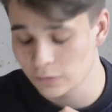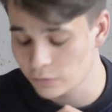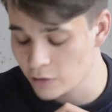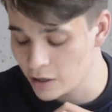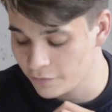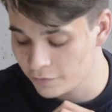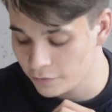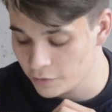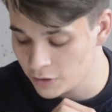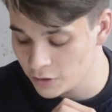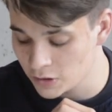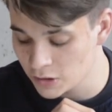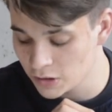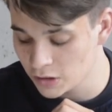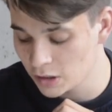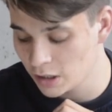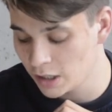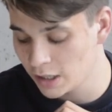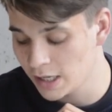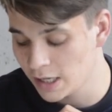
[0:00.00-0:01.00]

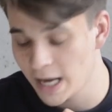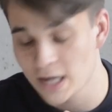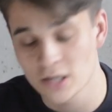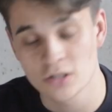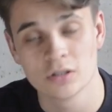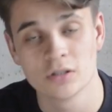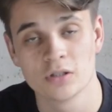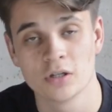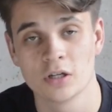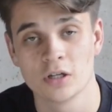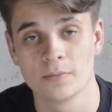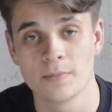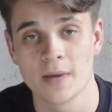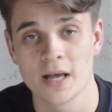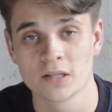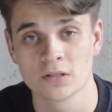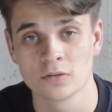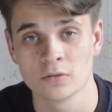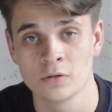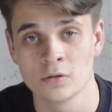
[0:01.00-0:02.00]
reference, an engine turned
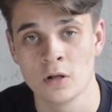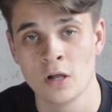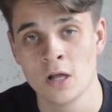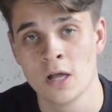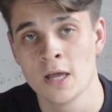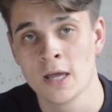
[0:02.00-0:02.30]
bezel.